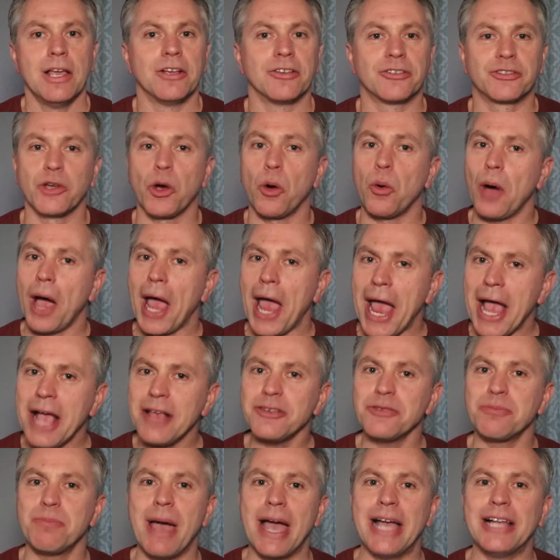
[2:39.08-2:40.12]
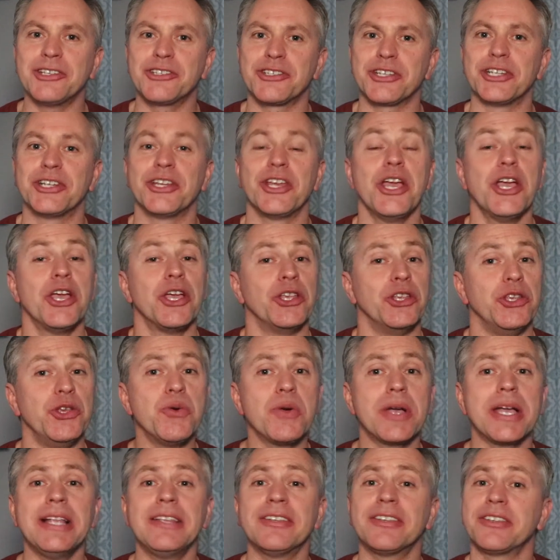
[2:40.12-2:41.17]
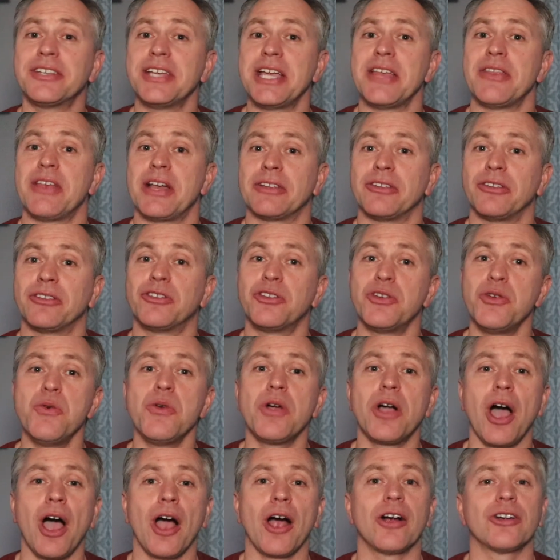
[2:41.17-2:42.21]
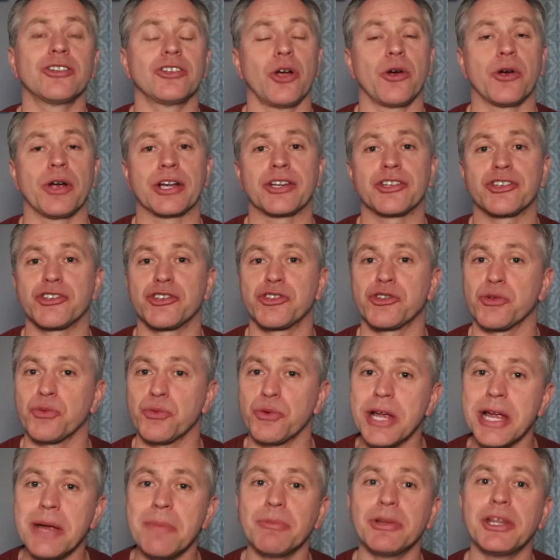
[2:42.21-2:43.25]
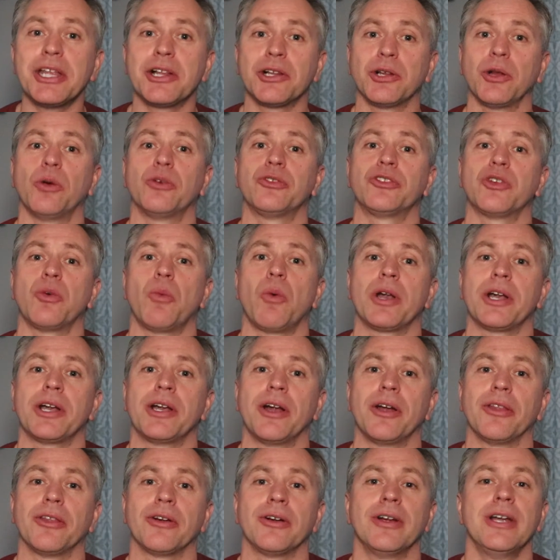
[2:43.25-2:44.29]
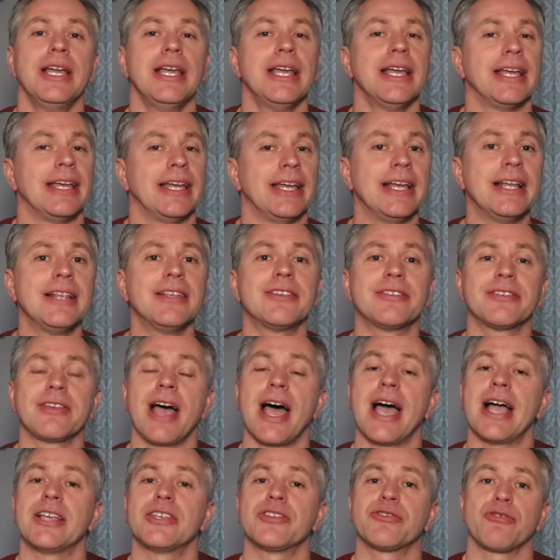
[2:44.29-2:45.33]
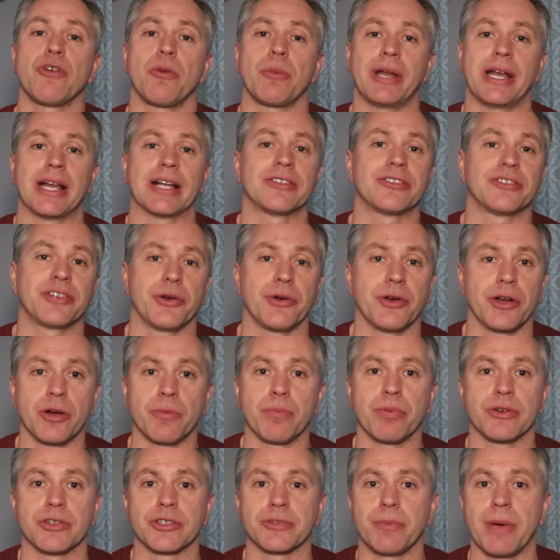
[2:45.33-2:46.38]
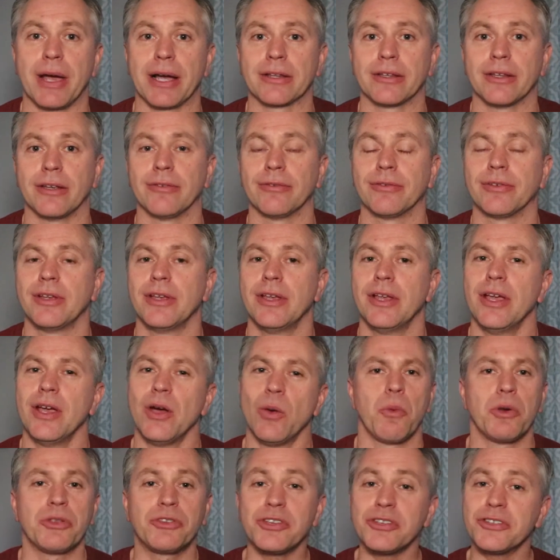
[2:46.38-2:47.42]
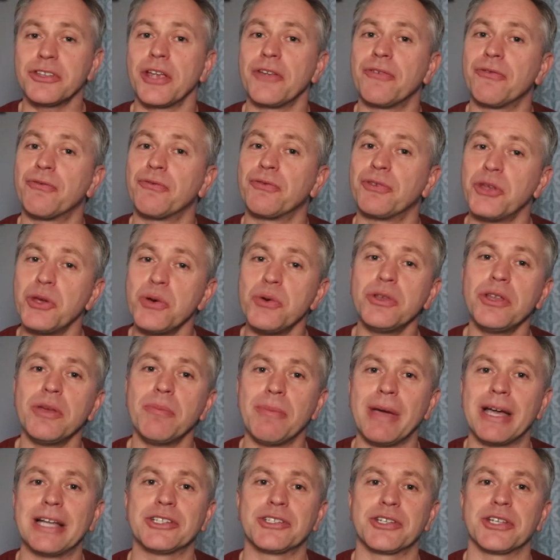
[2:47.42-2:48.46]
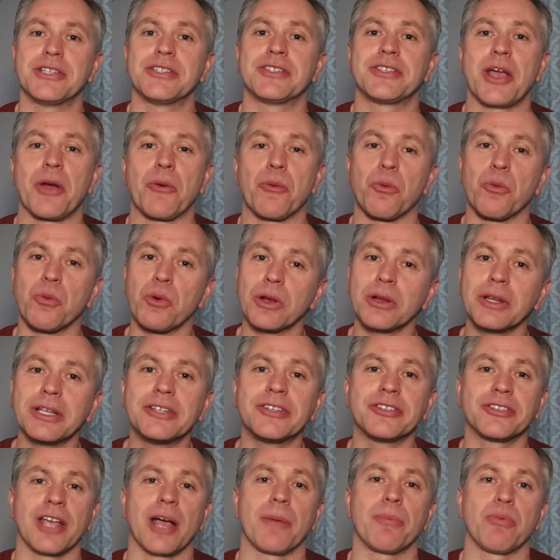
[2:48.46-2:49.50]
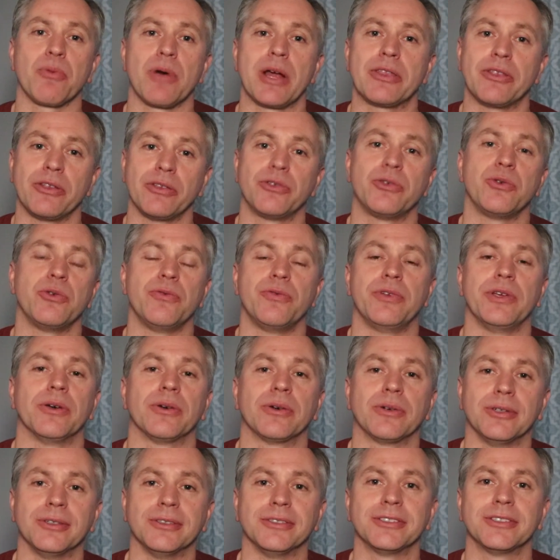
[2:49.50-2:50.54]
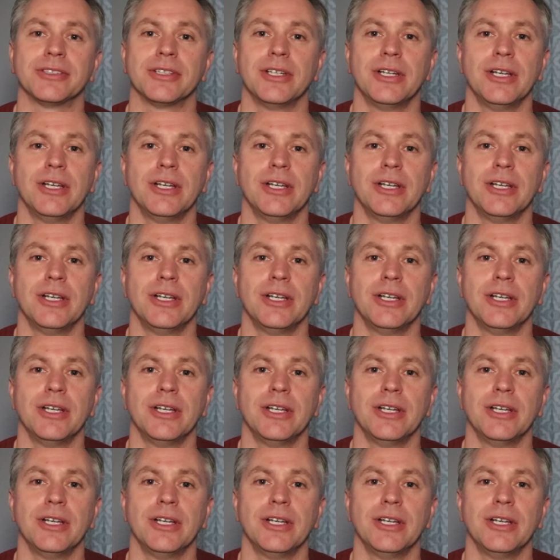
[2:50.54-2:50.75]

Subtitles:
So as mentioned, you can see that the two cars are extremely close to one another in size from an exterior perspective, with just a few dimensions that really separate the two vehicles.